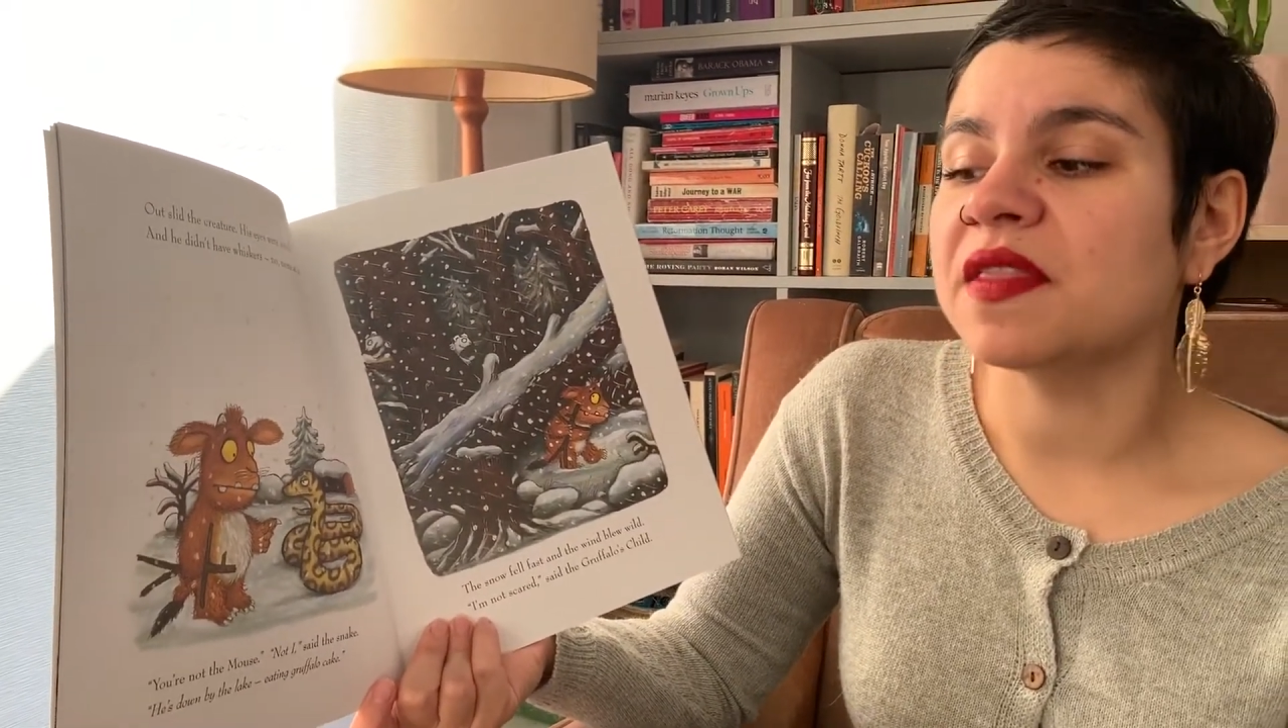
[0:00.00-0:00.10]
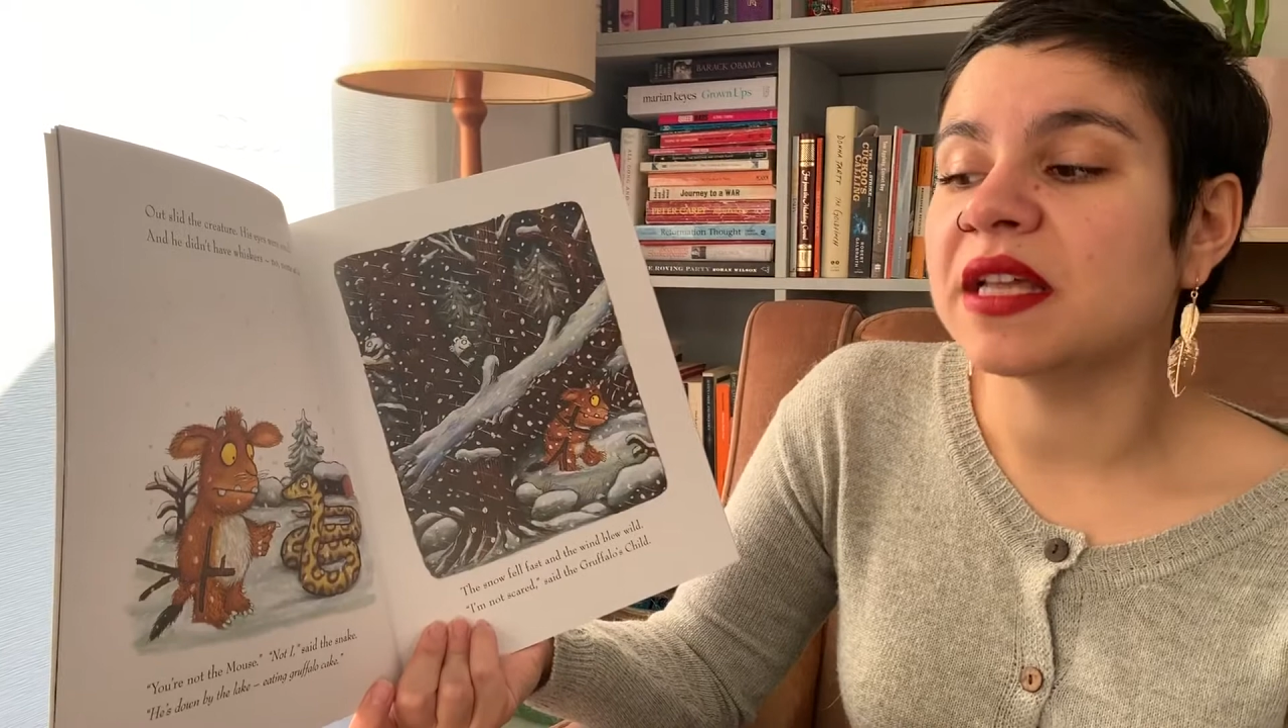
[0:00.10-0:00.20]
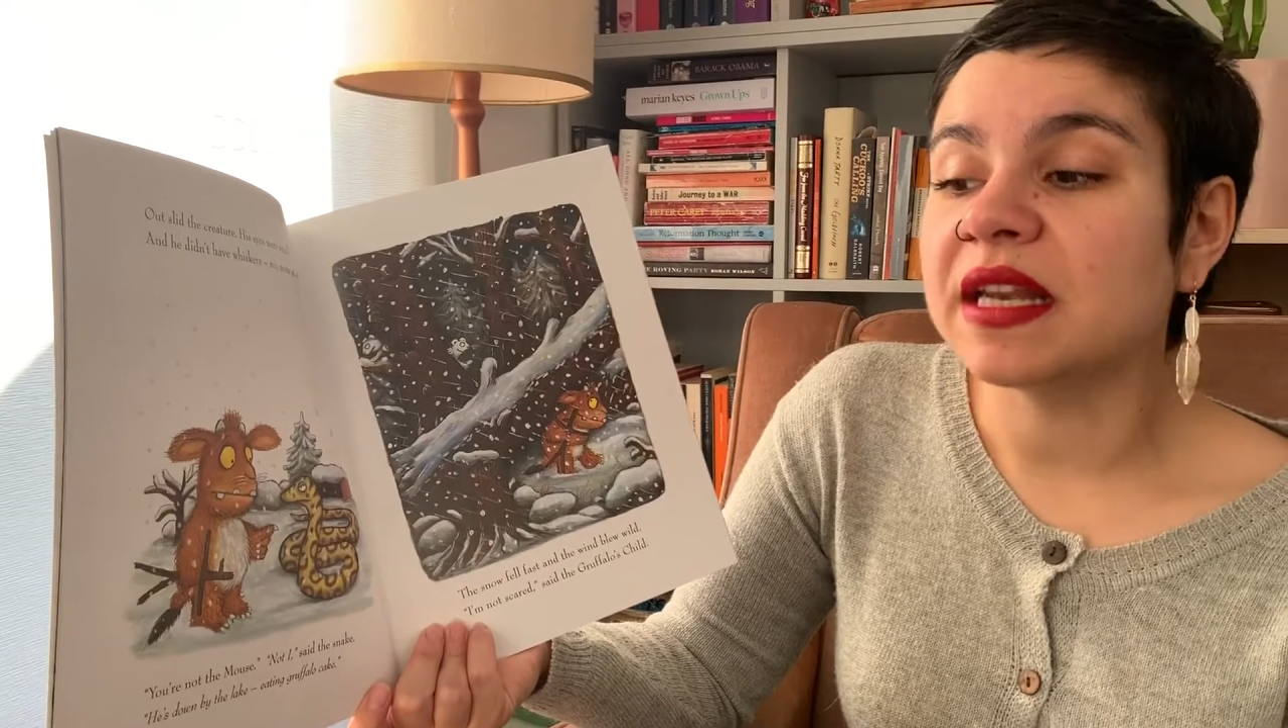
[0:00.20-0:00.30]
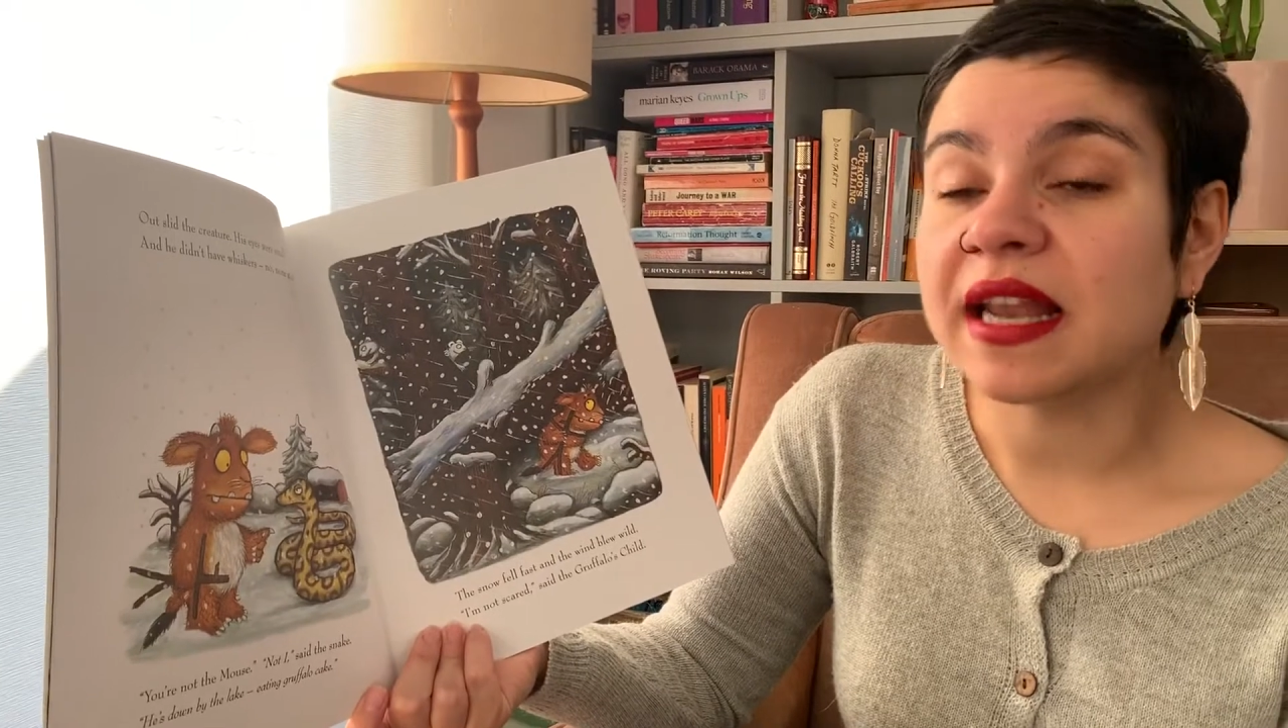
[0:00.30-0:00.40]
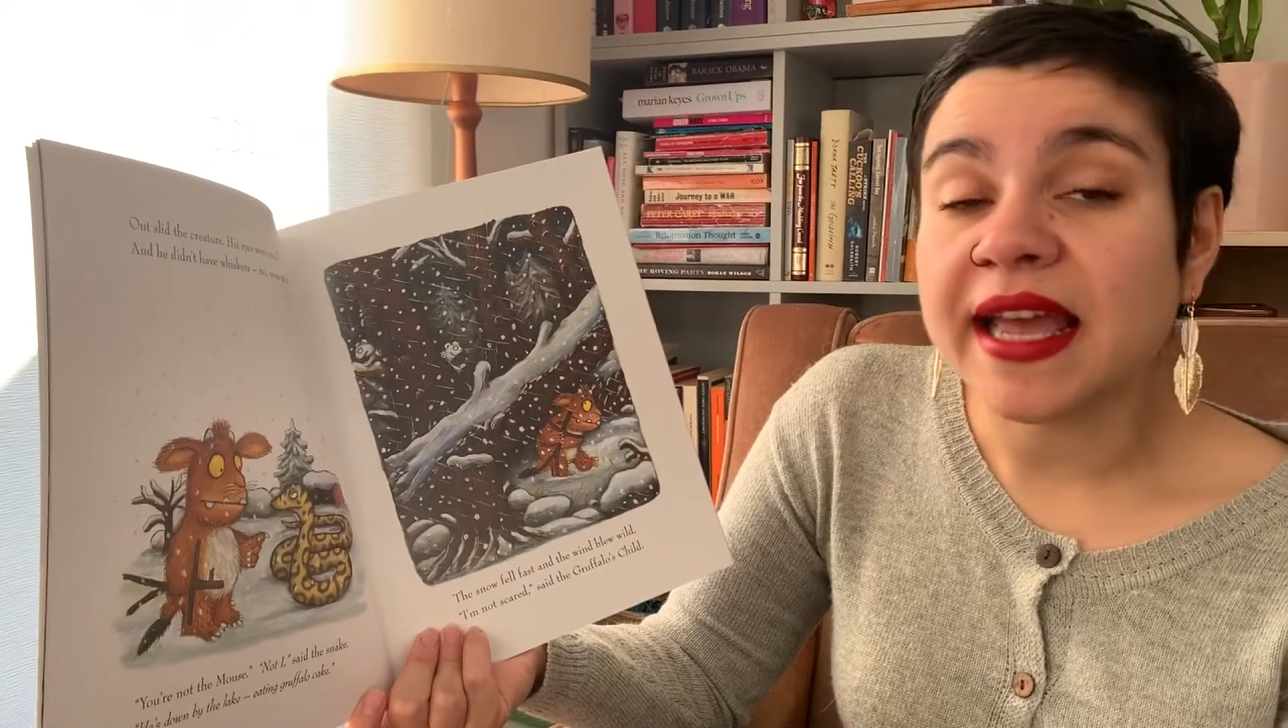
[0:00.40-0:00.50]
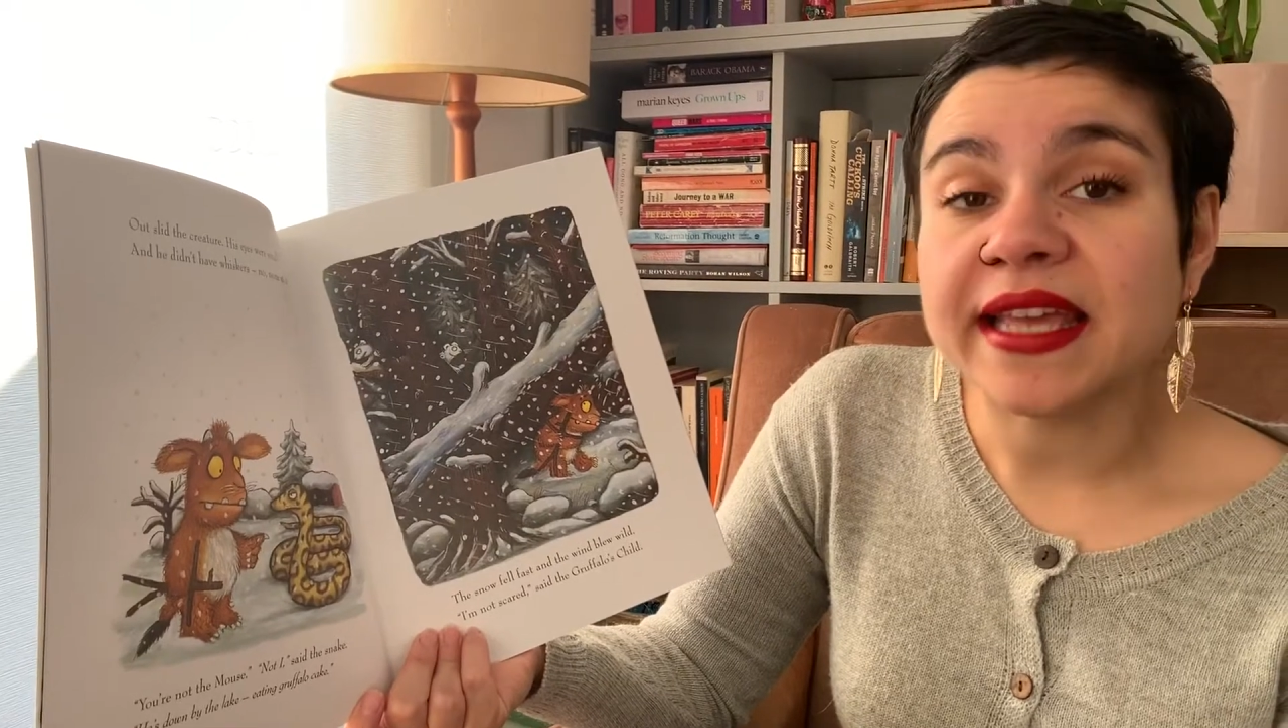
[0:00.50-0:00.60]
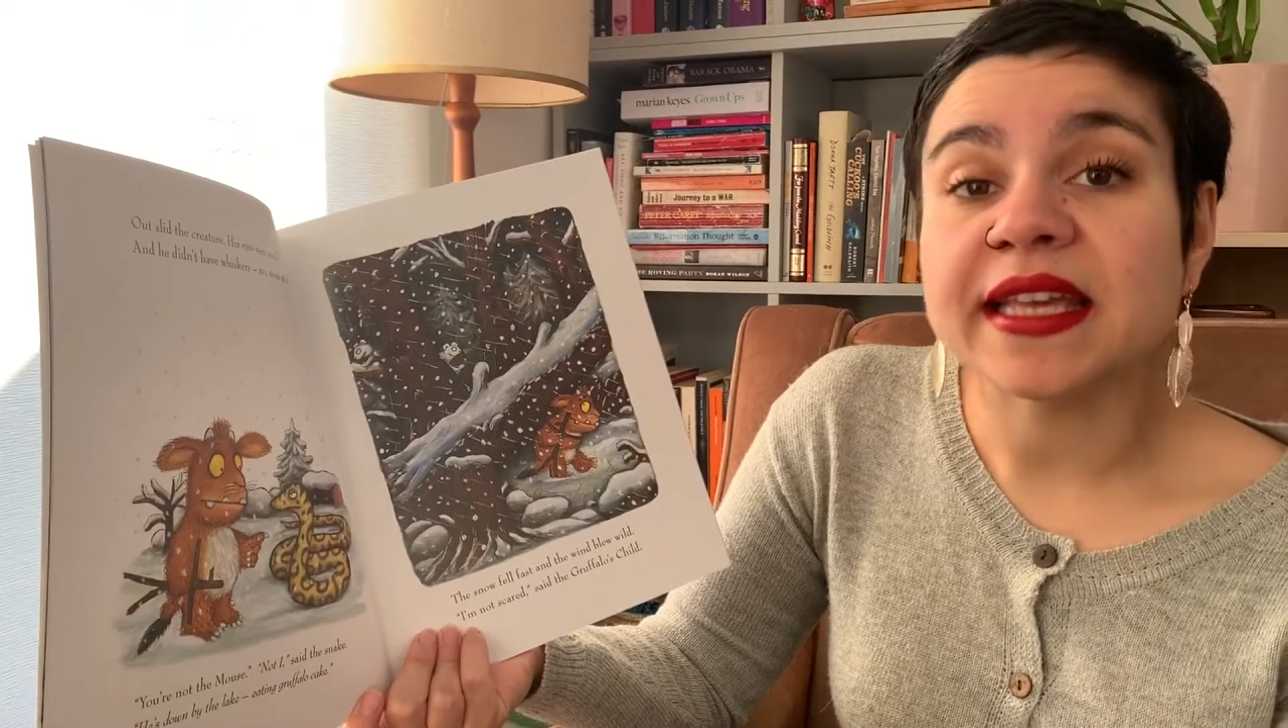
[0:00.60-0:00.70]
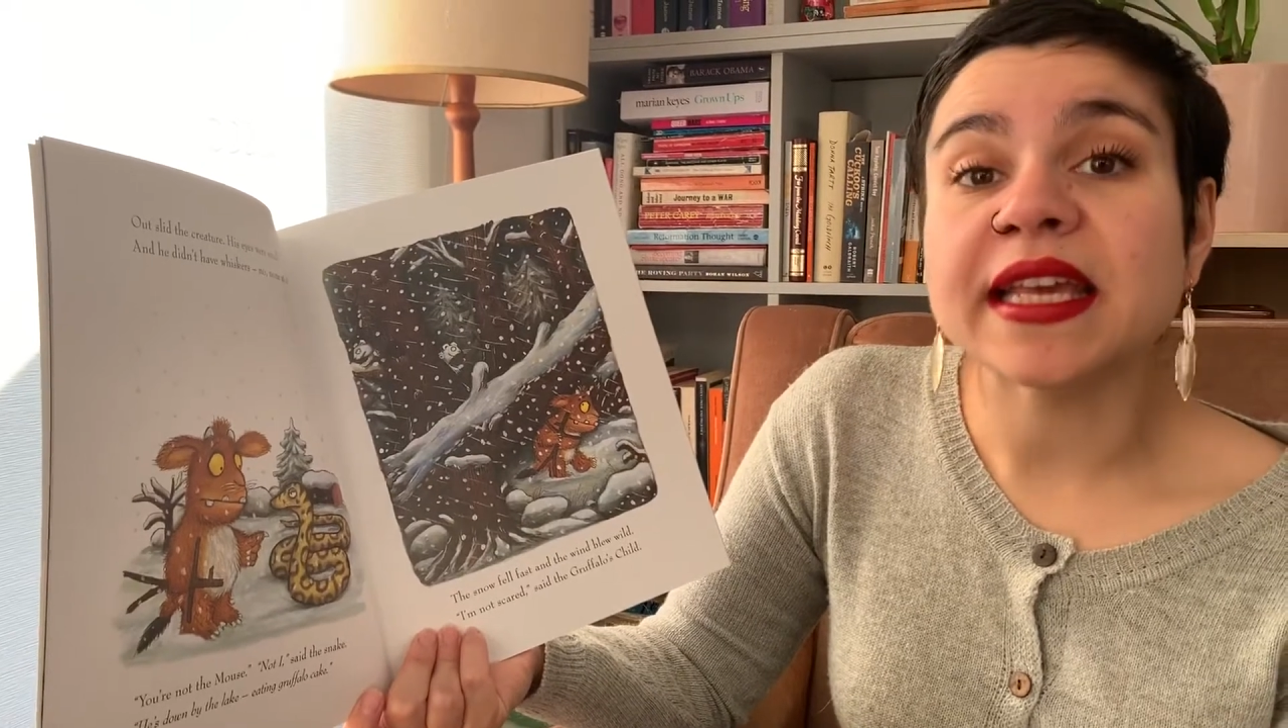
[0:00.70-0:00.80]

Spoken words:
the lake